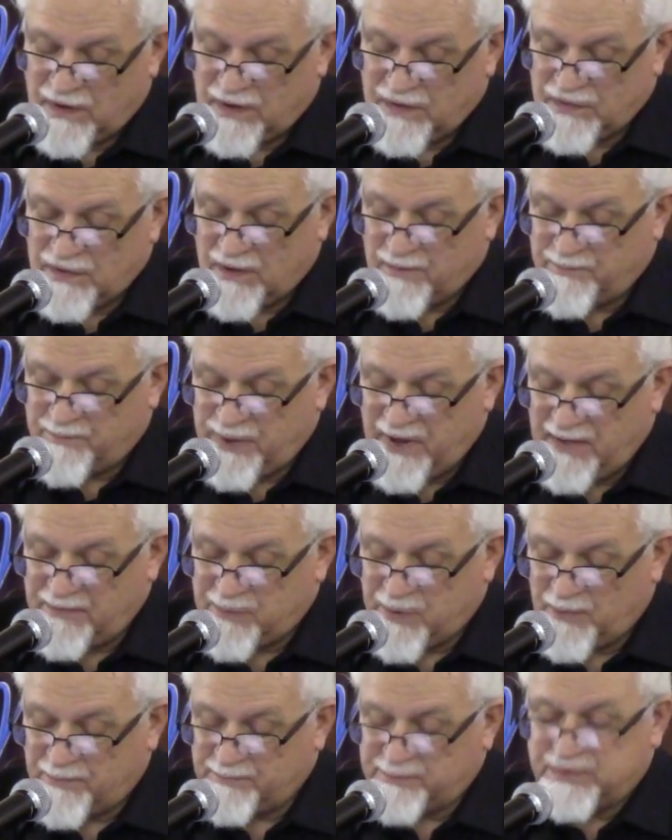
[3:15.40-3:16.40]
The
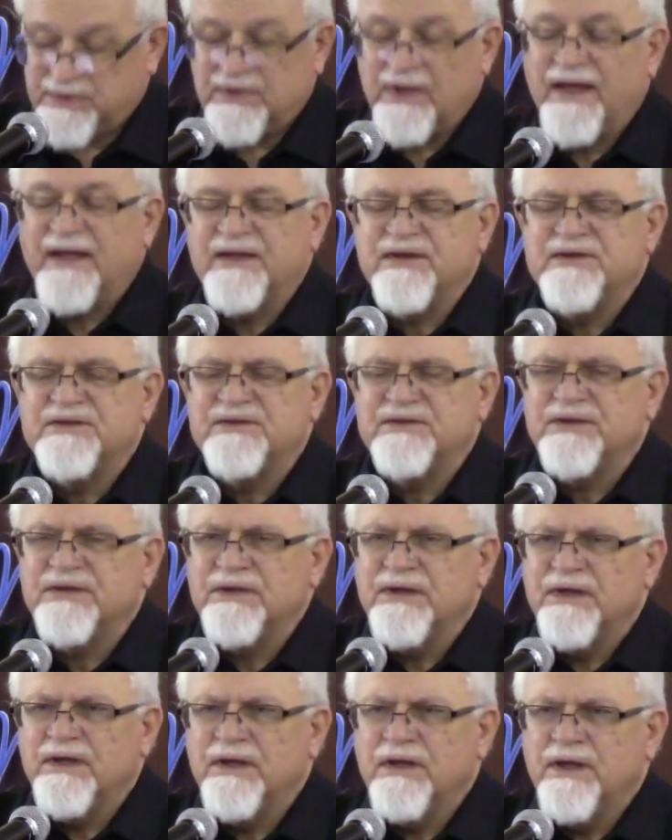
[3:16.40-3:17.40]
people pledged
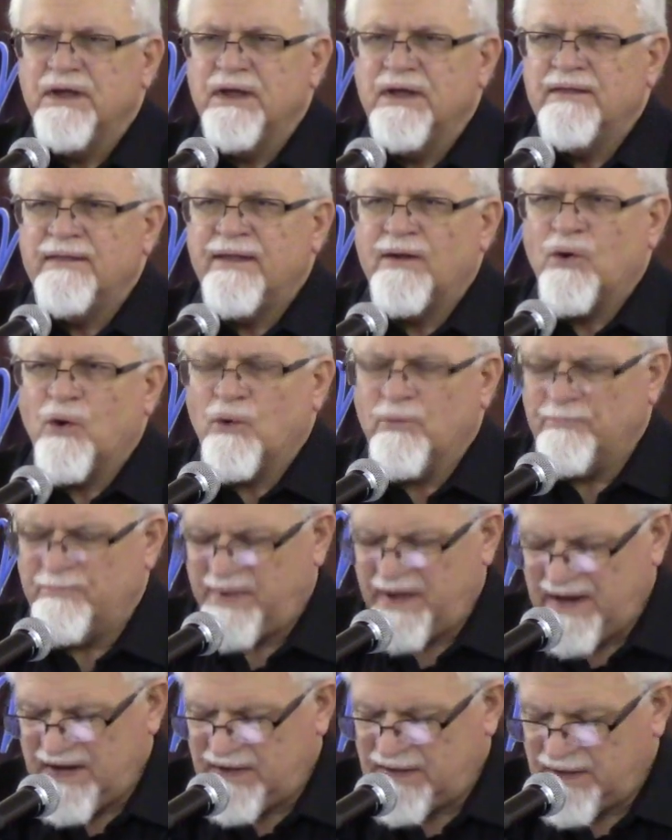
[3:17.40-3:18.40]
their
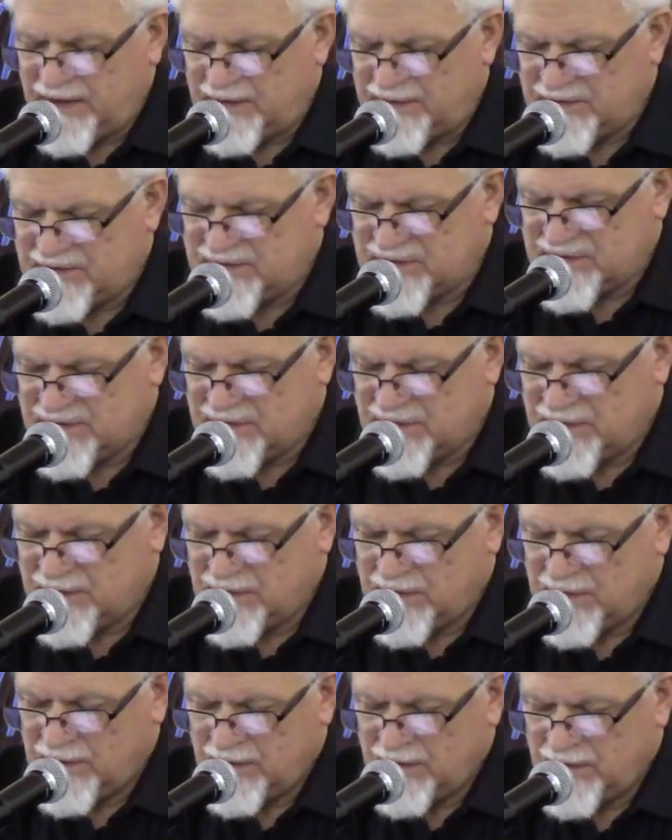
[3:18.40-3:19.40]
obedience
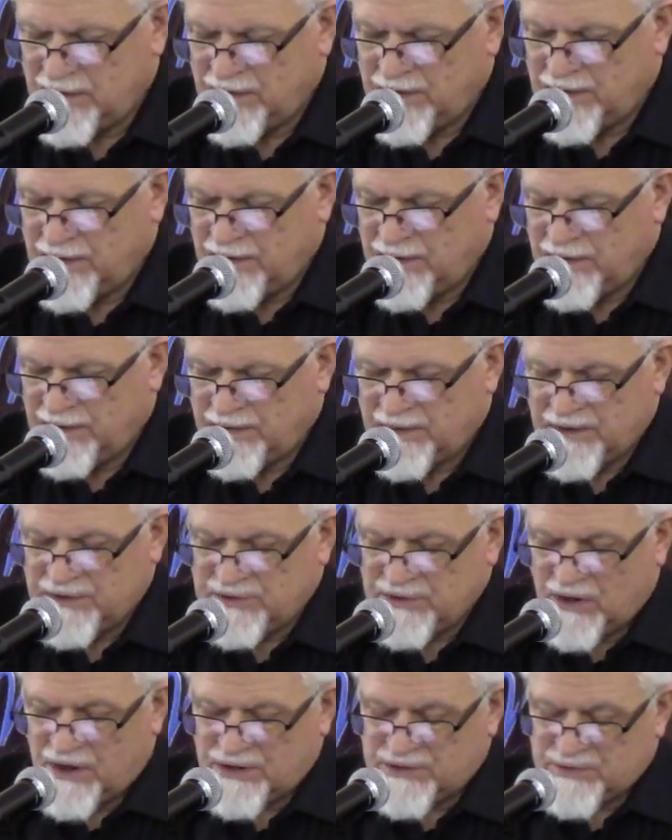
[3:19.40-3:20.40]
to
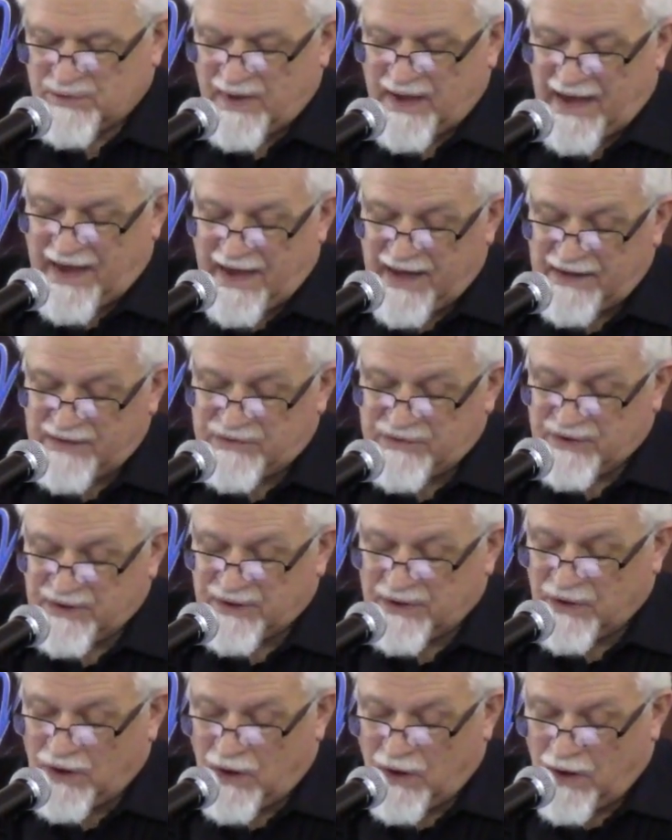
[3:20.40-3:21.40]
Joshua and to
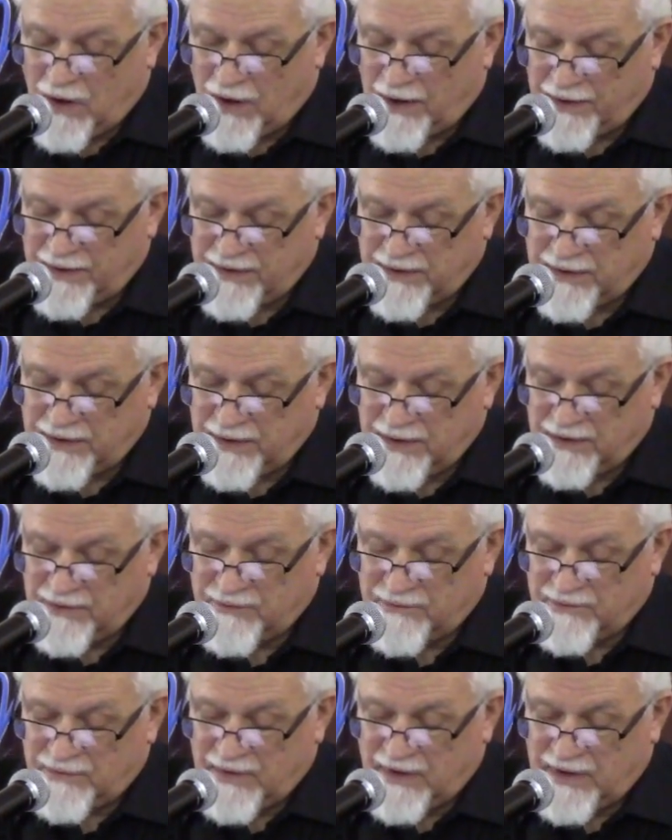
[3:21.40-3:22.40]
God
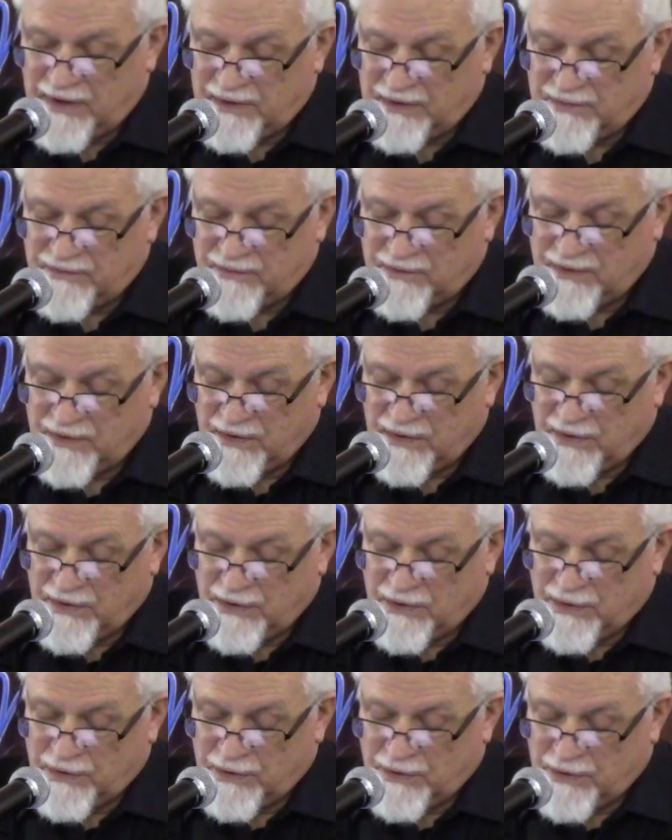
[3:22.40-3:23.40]
in, in
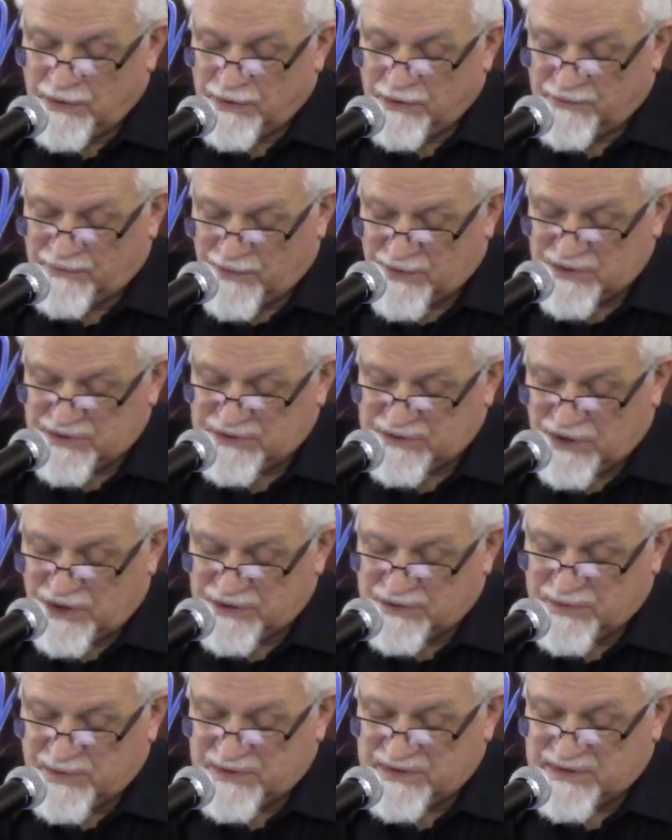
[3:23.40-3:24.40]
1
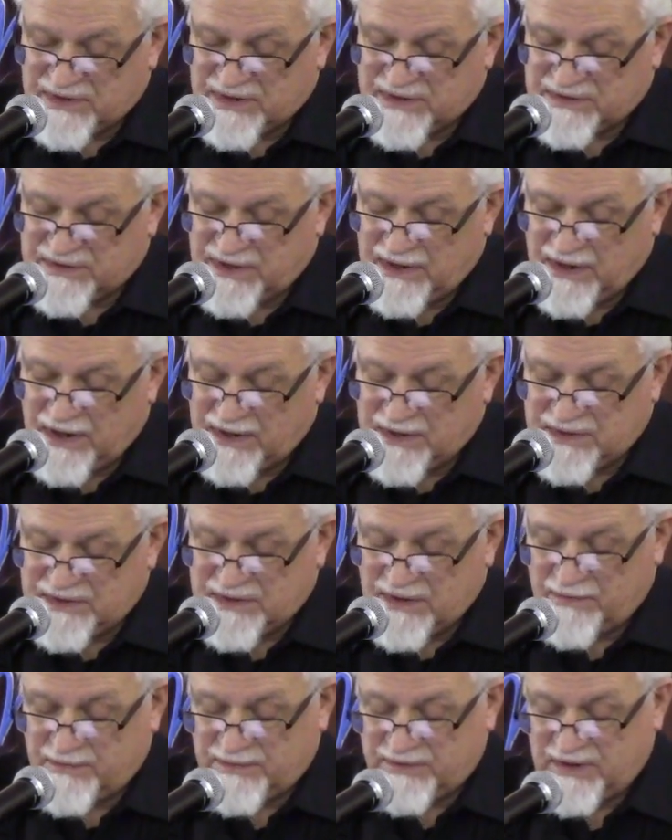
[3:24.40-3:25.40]
Joshua 16 and
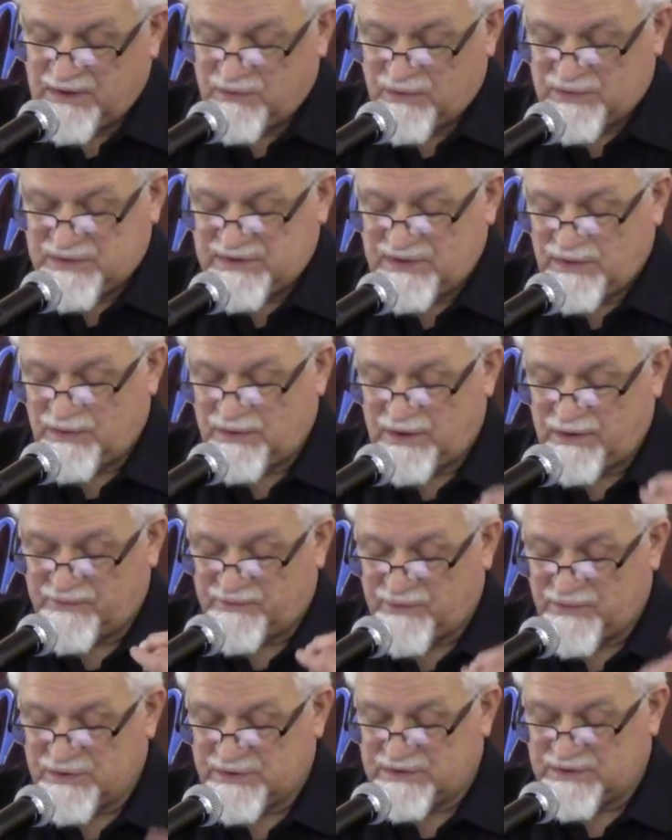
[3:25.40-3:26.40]
17. We're still in the
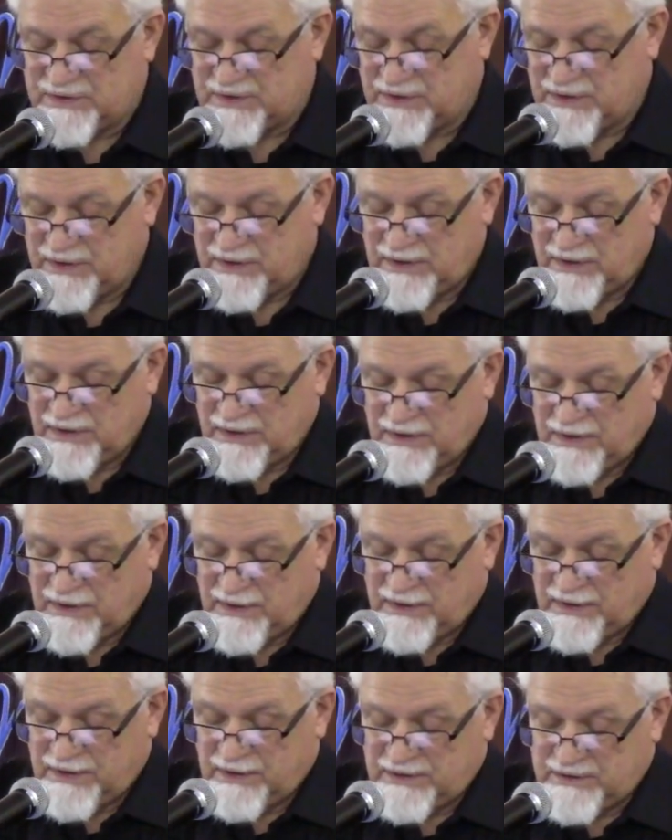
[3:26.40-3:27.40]
first
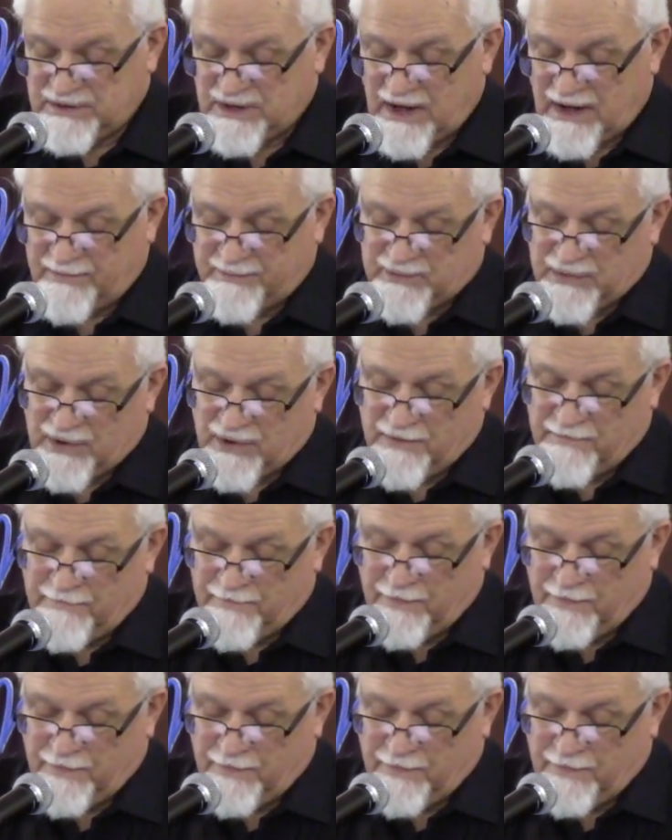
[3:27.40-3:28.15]
chapter.